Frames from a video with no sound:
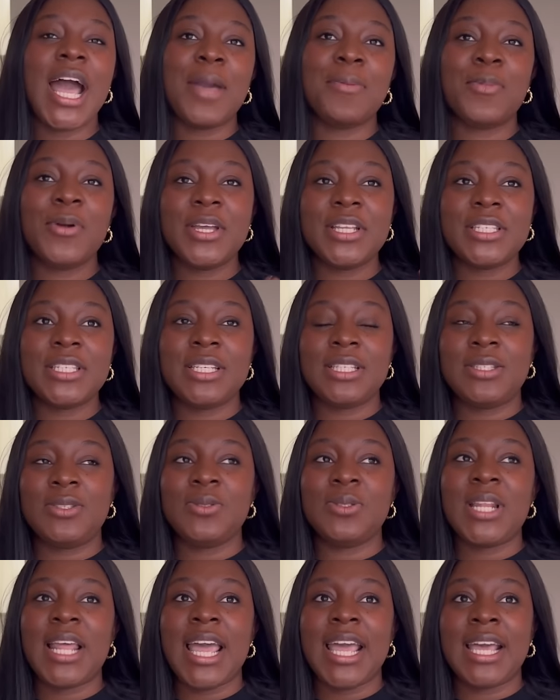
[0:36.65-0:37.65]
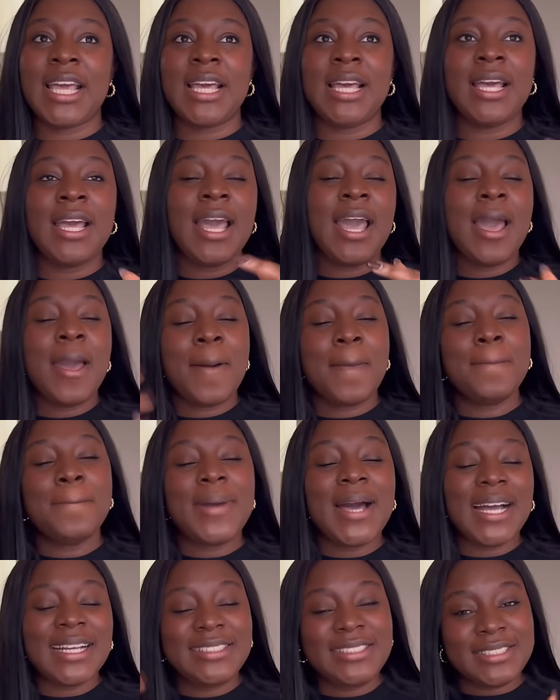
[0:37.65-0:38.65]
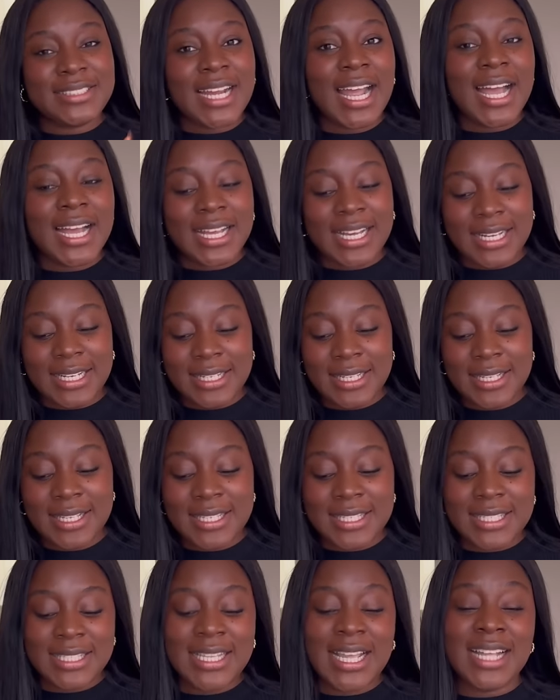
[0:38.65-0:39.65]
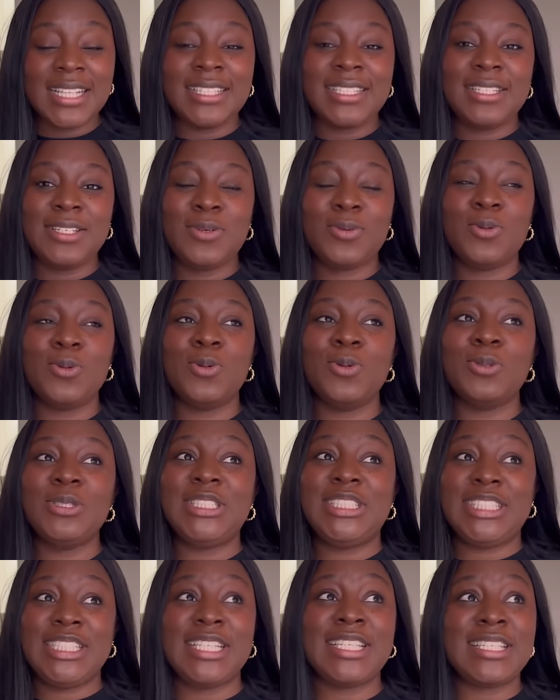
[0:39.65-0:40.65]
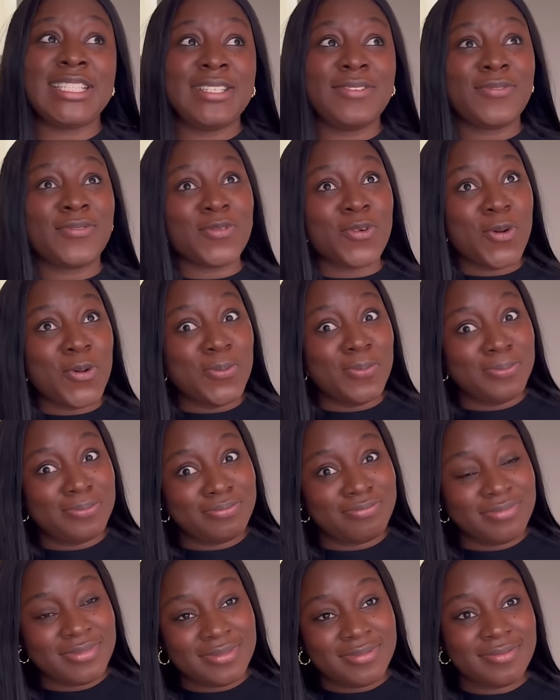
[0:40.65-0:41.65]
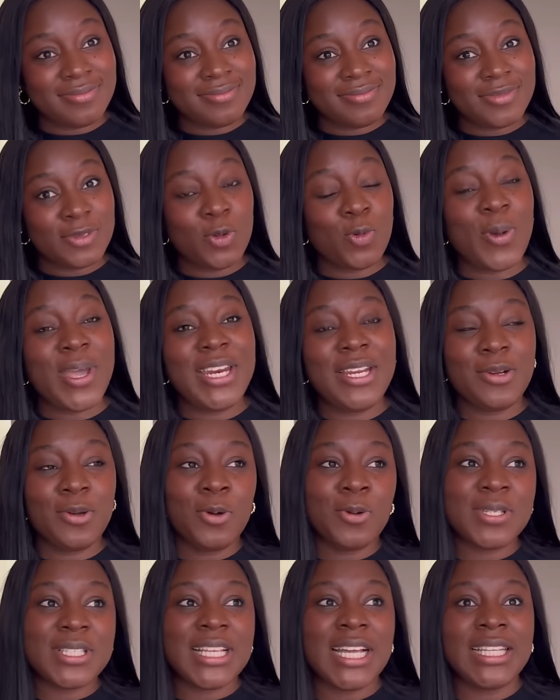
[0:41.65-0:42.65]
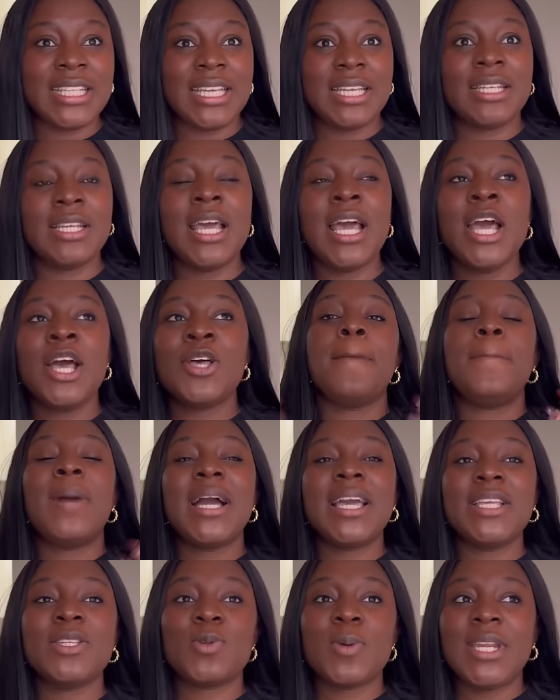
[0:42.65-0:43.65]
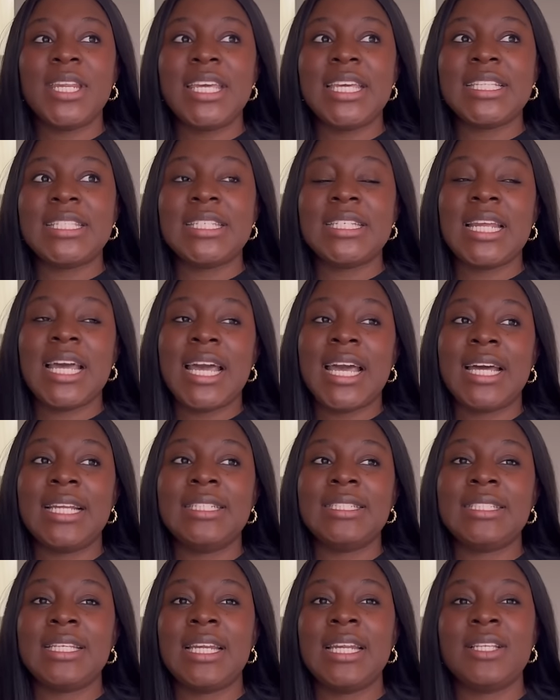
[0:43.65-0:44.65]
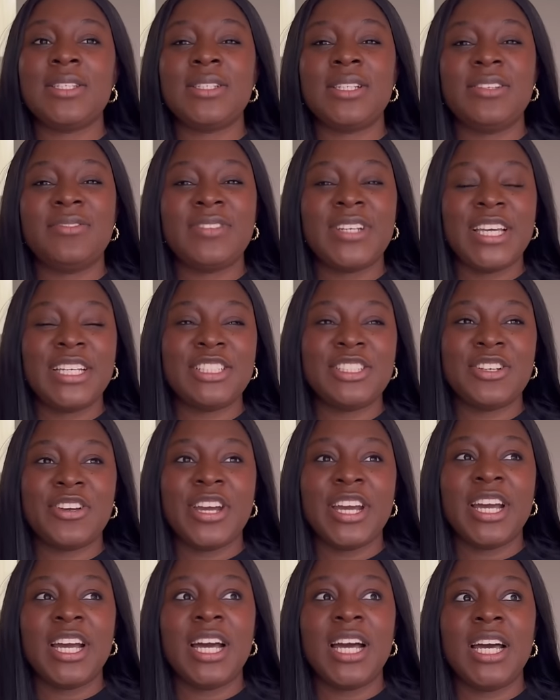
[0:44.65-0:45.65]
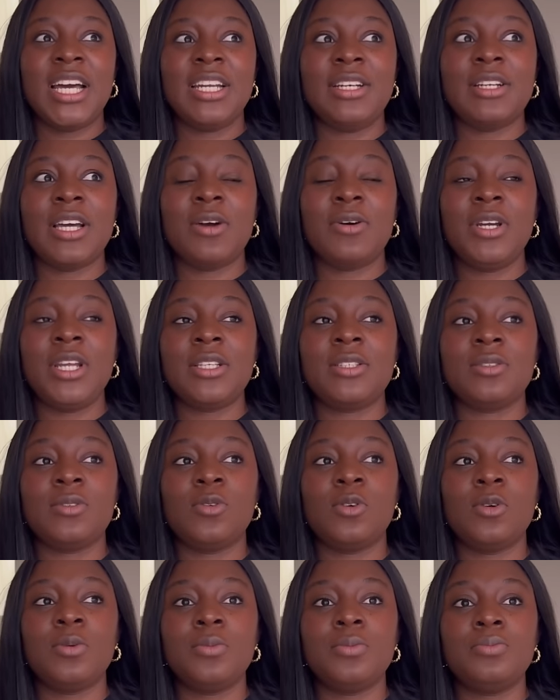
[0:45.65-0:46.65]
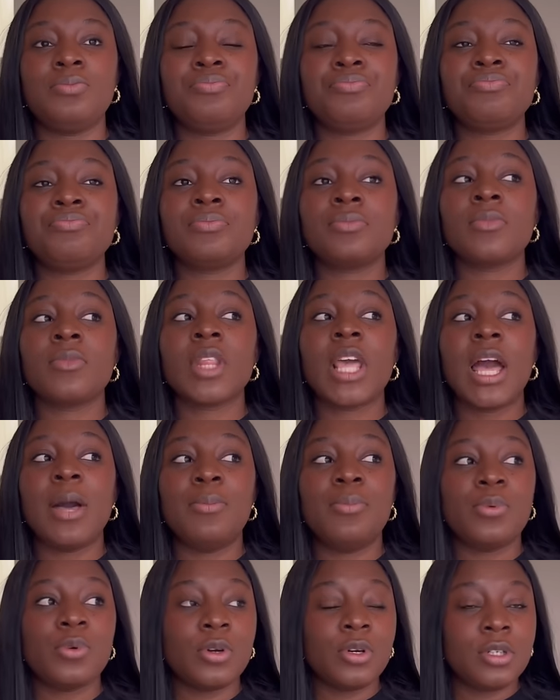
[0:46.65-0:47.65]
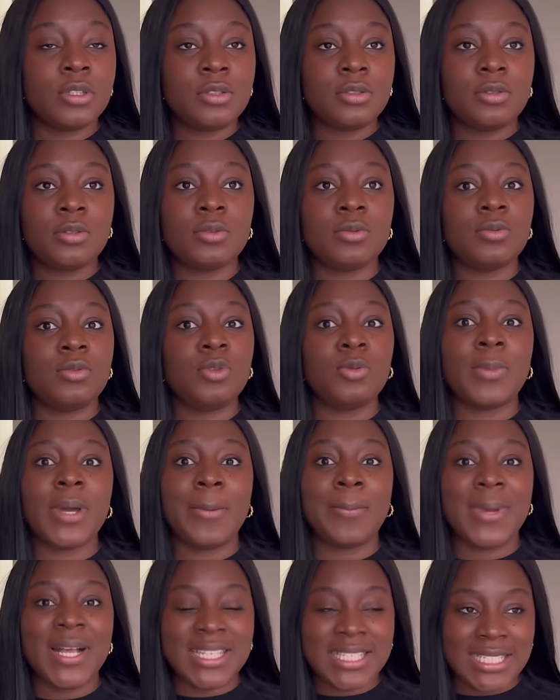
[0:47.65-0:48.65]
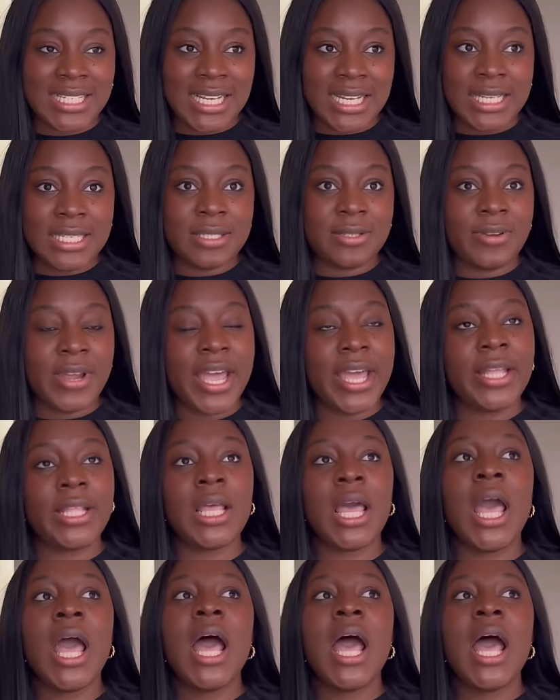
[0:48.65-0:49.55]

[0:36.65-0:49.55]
I'm going to do like backtrack, start the whole gist from when it all started. Back in 2018, I had decided to leave Nigeria and I wanted to come abroad to do my master's, right?